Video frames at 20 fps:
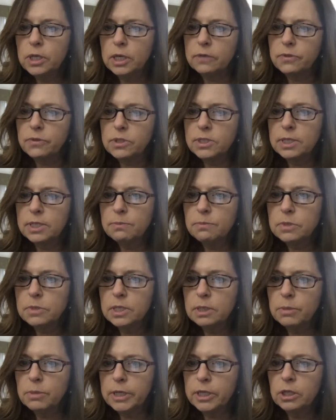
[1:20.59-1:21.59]
of Stem
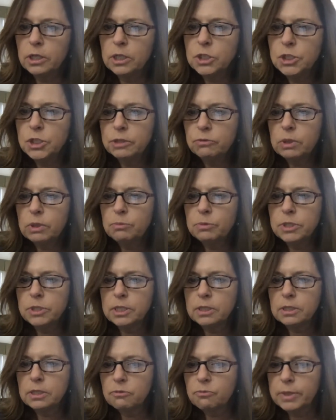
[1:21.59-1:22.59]
Cell Biology and
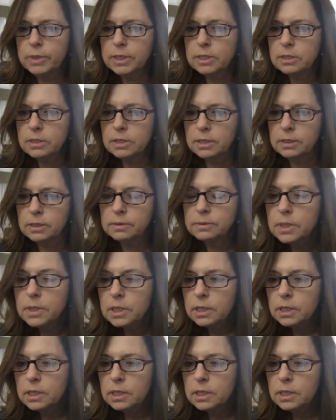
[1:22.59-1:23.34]
Regenerative Medicine